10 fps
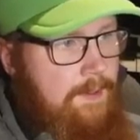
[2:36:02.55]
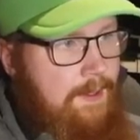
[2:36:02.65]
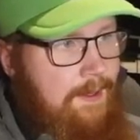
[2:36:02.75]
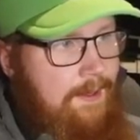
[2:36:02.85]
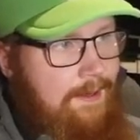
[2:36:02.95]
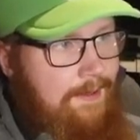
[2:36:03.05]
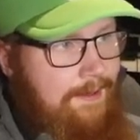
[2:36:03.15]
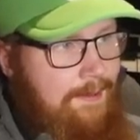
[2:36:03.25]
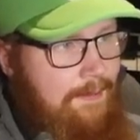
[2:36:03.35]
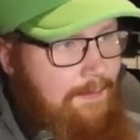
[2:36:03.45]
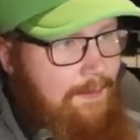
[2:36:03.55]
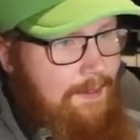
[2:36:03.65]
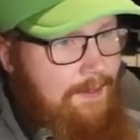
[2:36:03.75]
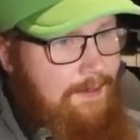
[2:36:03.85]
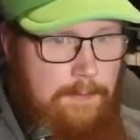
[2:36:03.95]
it's
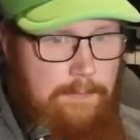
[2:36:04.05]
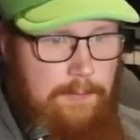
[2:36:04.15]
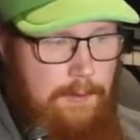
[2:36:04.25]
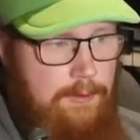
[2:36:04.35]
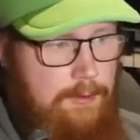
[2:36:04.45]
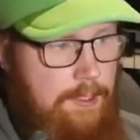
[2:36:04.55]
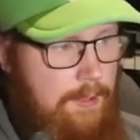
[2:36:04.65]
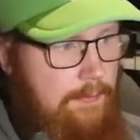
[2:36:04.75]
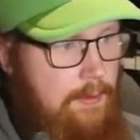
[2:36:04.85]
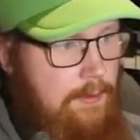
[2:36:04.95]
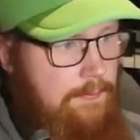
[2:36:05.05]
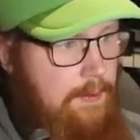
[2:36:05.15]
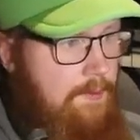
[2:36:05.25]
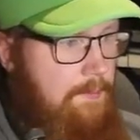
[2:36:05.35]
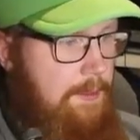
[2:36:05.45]
fine. First level of
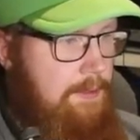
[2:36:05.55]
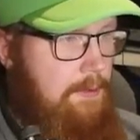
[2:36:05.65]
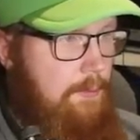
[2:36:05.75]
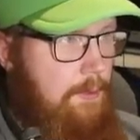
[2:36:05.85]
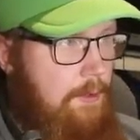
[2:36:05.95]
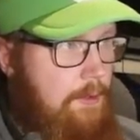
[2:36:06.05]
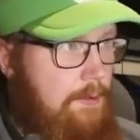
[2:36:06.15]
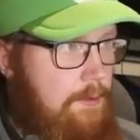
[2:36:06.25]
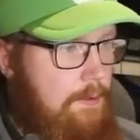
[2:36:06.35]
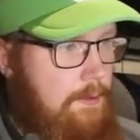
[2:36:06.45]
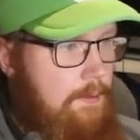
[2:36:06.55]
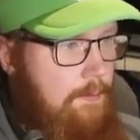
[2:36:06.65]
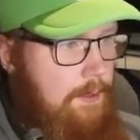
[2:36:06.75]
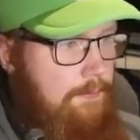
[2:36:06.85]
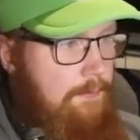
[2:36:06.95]
the special world.
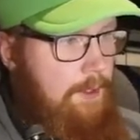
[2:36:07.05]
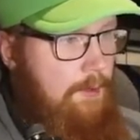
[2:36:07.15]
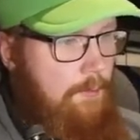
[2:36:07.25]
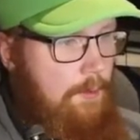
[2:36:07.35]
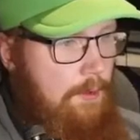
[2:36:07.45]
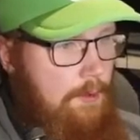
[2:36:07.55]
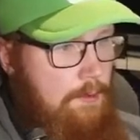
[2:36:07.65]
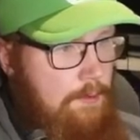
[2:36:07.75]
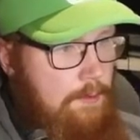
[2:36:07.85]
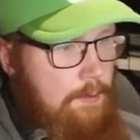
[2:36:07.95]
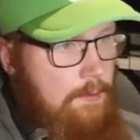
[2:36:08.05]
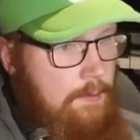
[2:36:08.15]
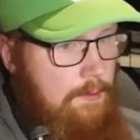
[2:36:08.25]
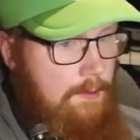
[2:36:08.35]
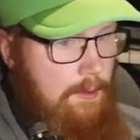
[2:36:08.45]
Well, the final world.
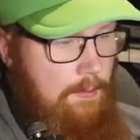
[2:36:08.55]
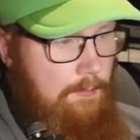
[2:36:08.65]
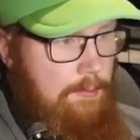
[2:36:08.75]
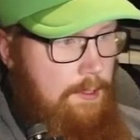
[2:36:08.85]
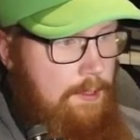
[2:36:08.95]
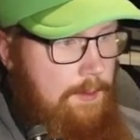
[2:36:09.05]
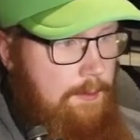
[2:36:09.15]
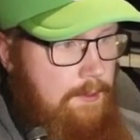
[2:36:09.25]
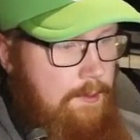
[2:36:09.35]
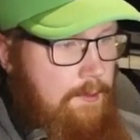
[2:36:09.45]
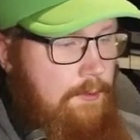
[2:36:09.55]
Complete. I'm guessing it's